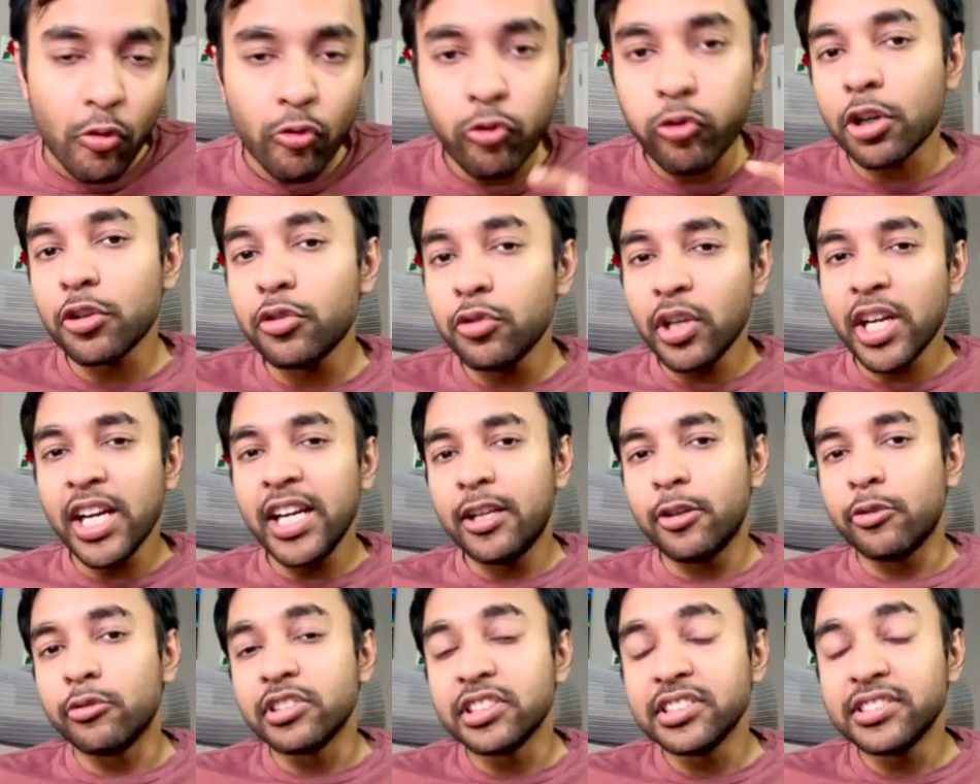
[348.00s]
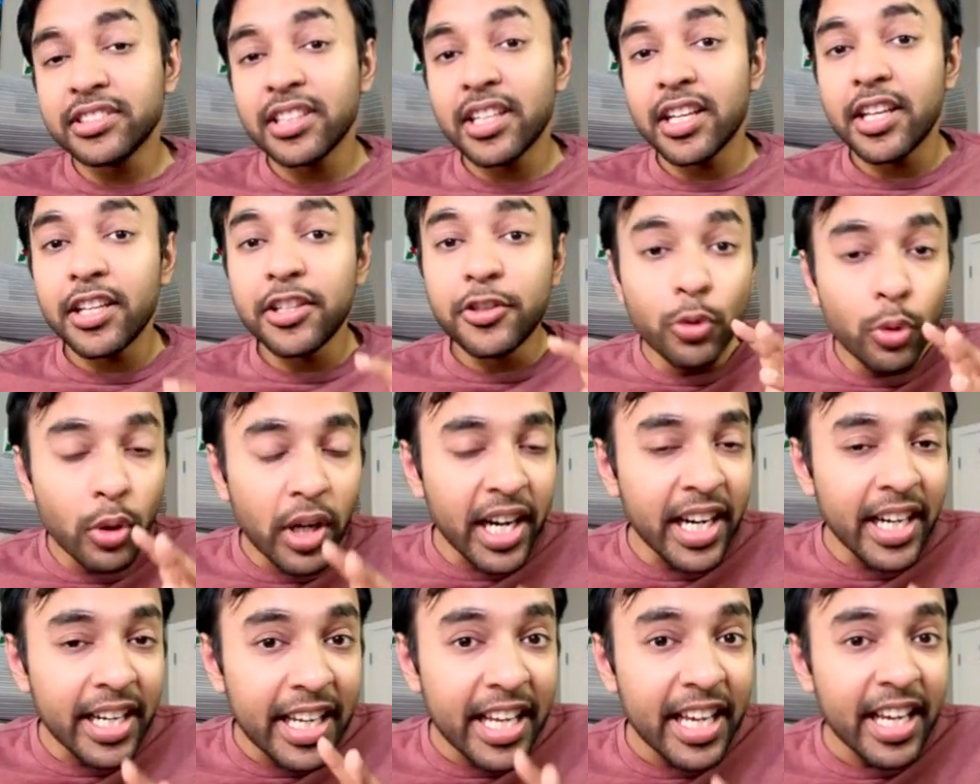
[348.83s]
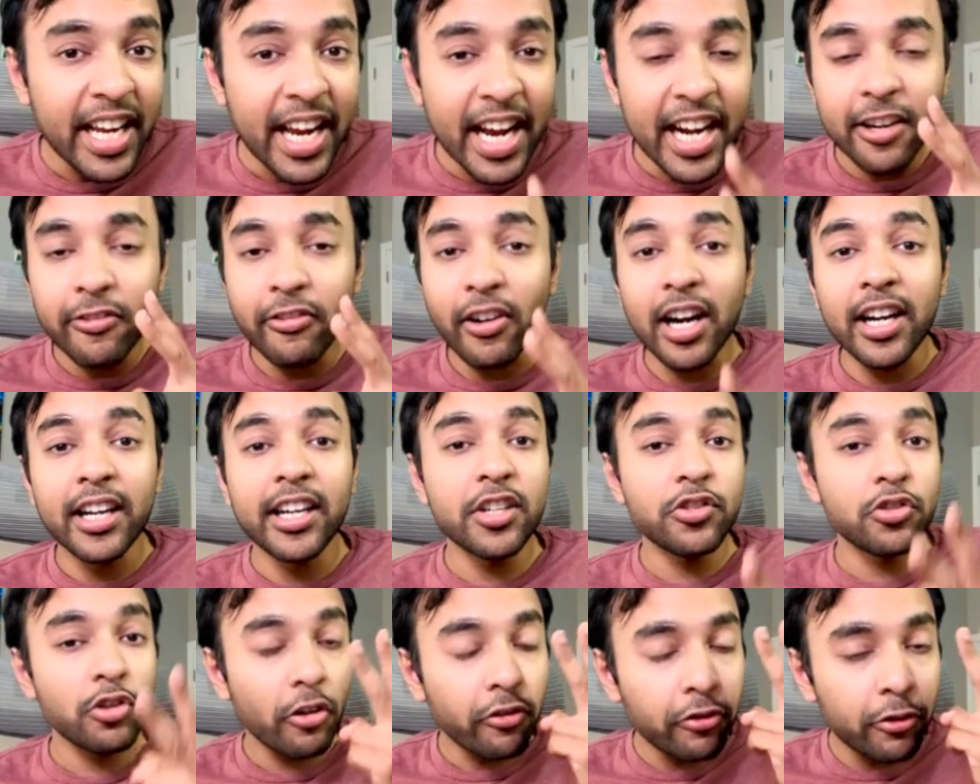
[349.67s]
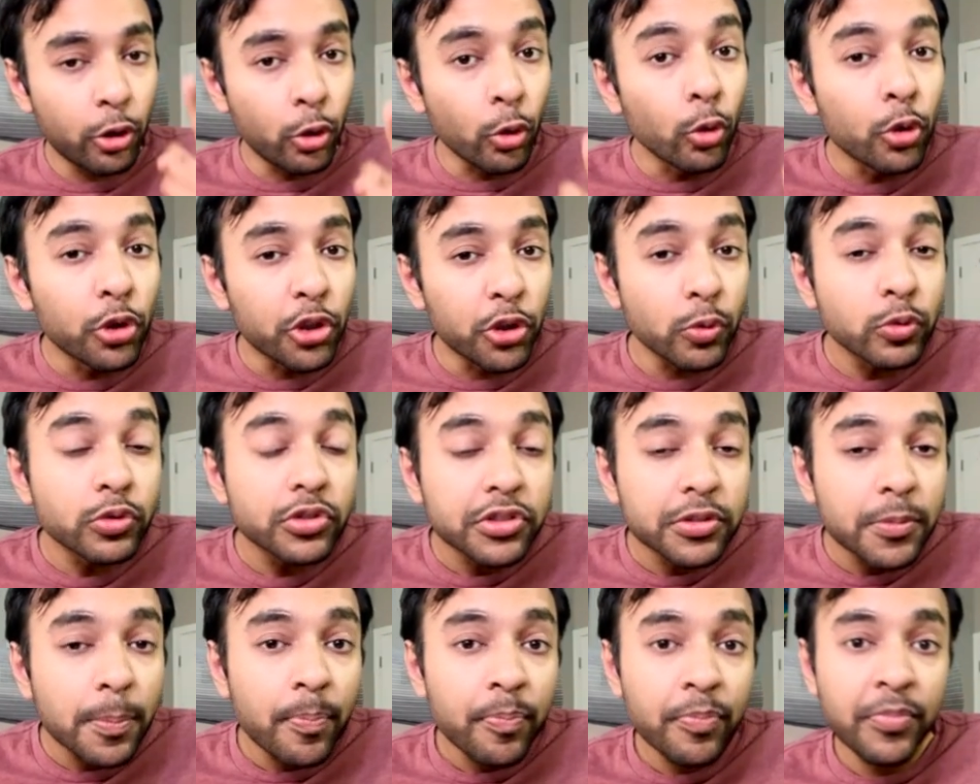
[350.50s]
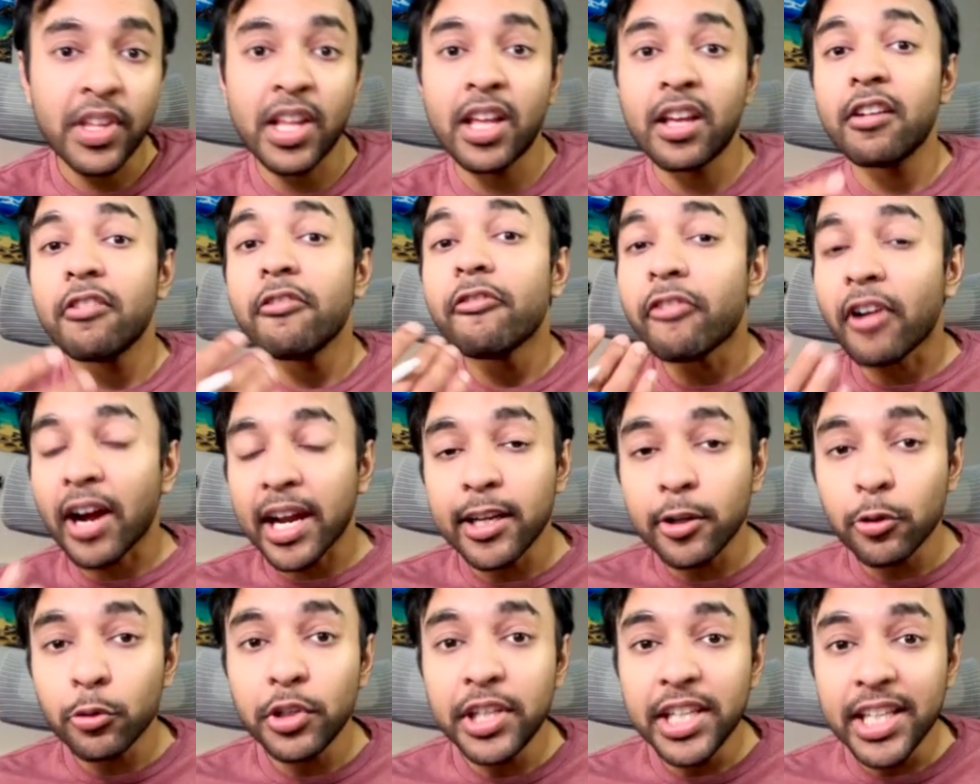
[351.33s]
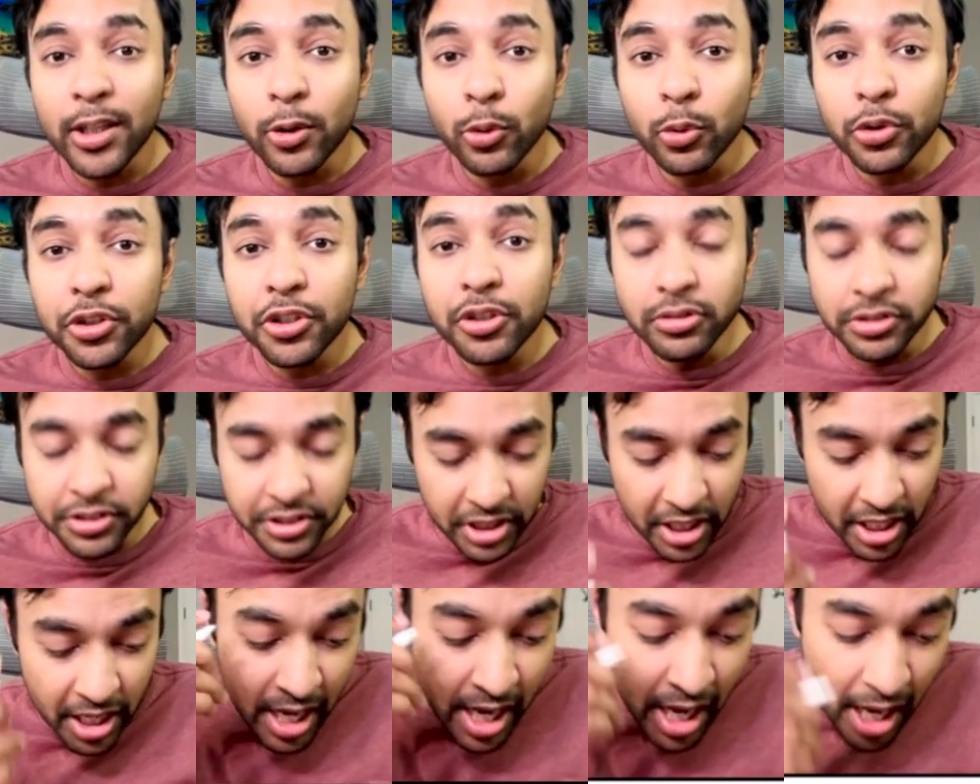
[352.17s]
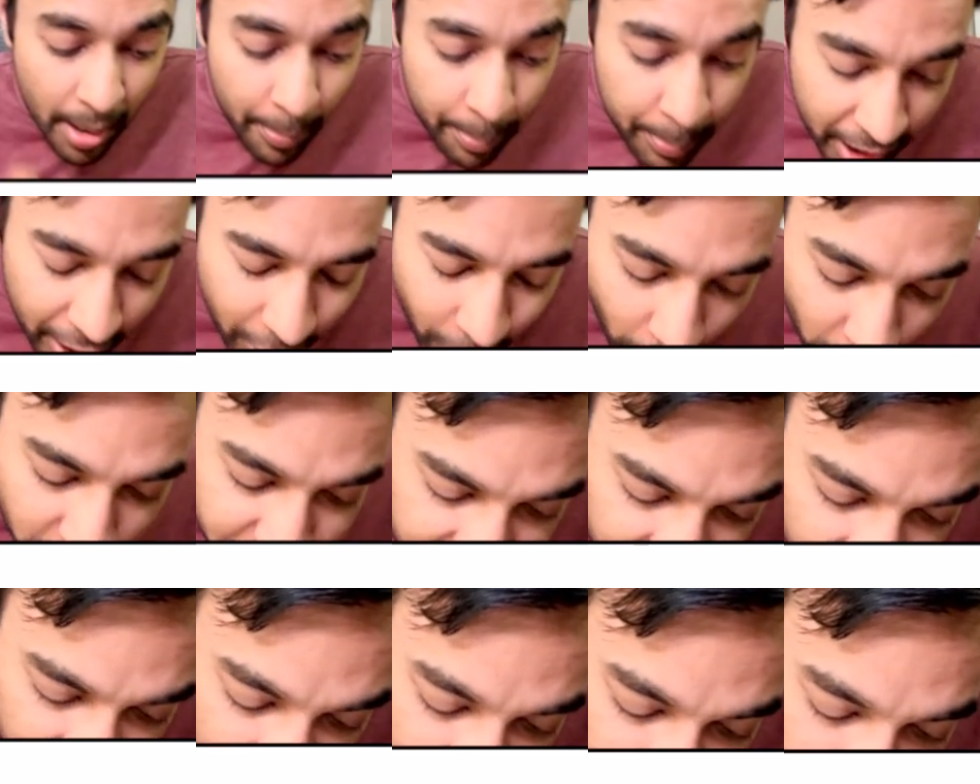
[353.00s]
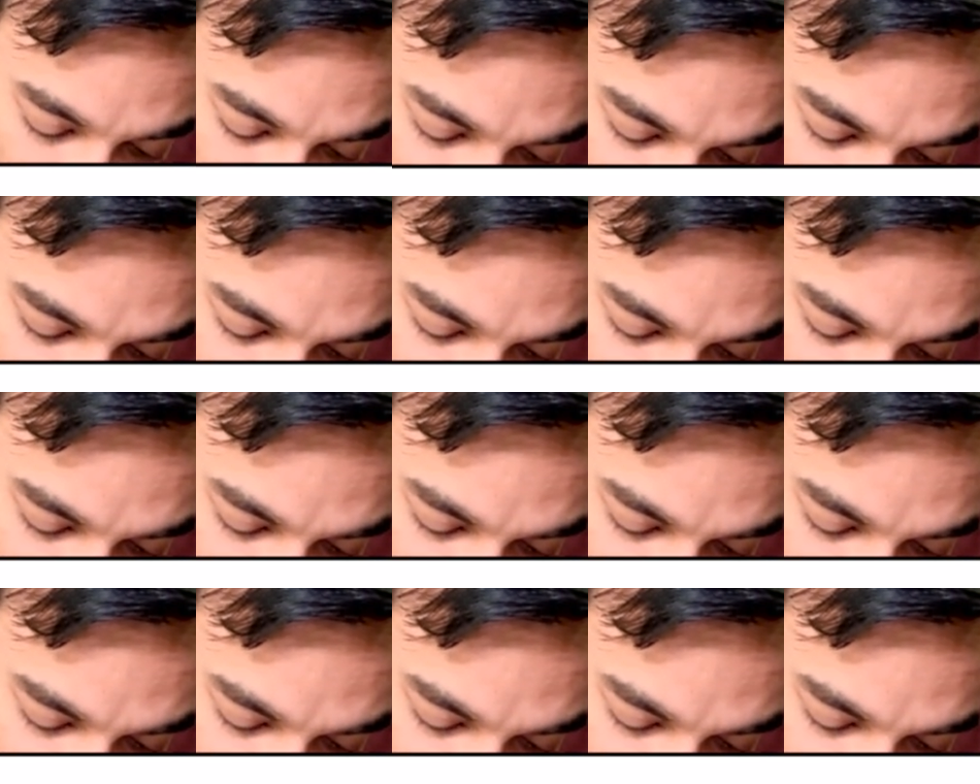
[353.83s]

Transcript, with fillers: what you can do is you can take advantage of two queues. Why do you need two queues? Because you